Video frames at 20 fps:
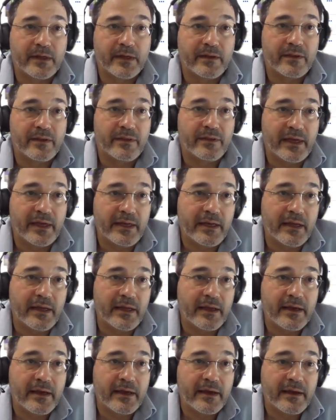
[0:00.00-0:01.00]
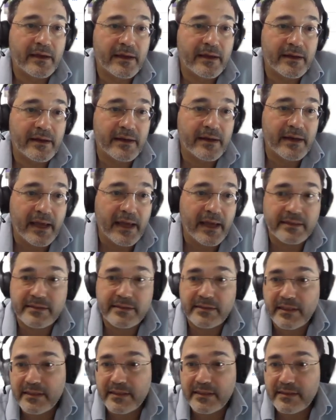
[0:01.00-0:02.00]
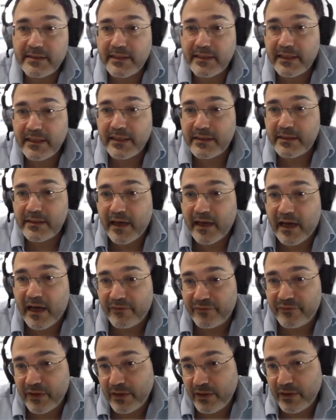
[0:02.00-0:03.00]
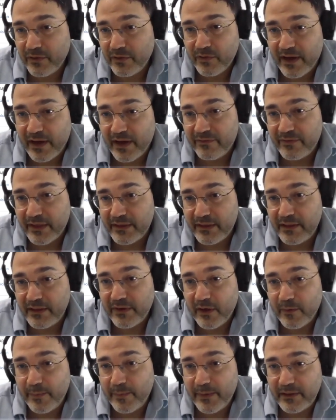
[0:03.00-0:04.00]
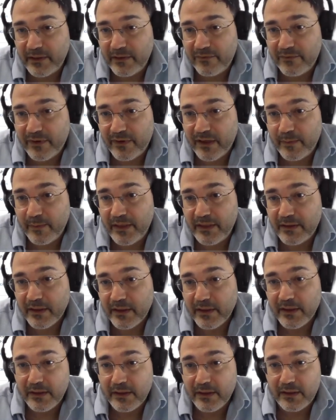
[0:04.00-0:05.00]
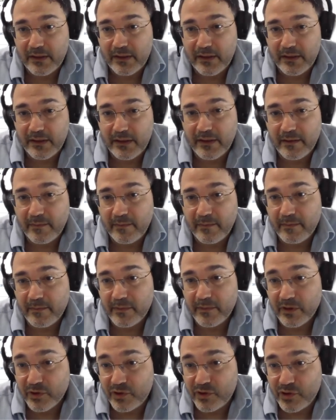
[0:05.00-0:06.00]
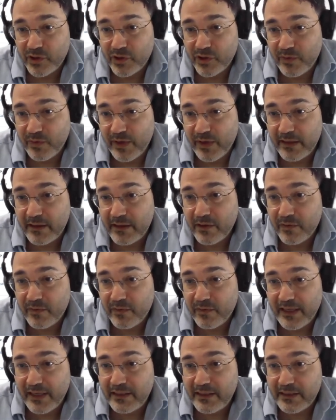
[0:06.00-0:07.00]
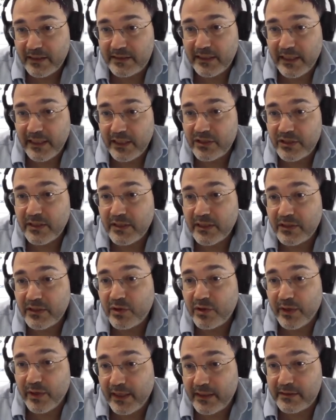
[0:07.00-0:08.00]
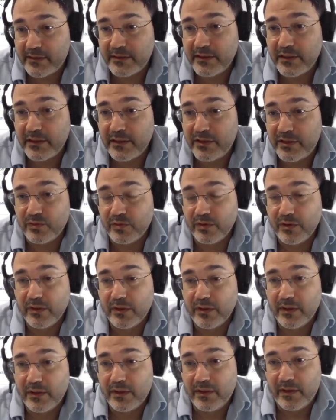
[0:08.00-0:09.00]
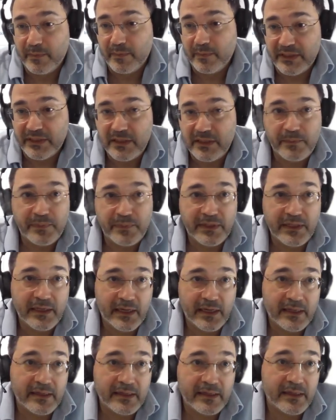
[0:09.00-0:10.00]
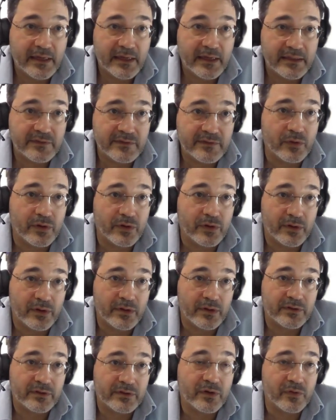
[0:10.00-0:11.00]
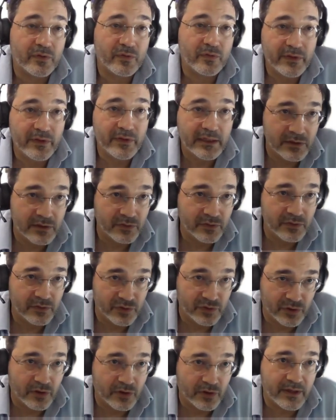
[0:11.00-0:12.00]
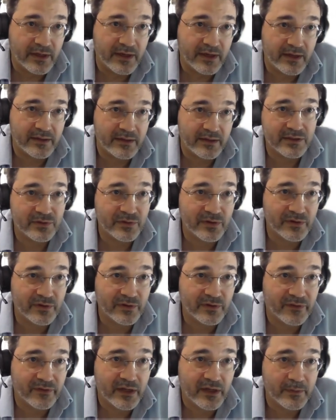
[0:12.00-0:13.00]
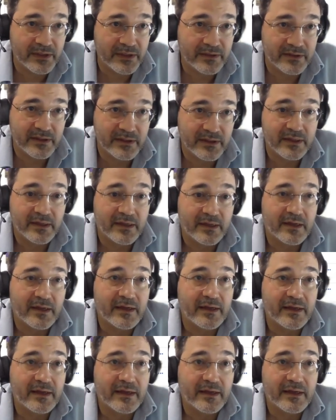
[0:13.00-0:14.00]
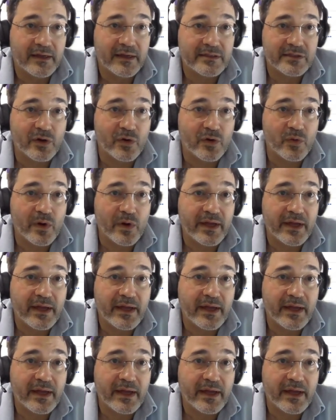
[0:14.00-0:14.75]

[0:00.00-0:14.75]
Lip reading: Then next is that after you have that development environment, you should create the right destination that connects the two, the BTP and the S4. So they need to talk, these two environments. So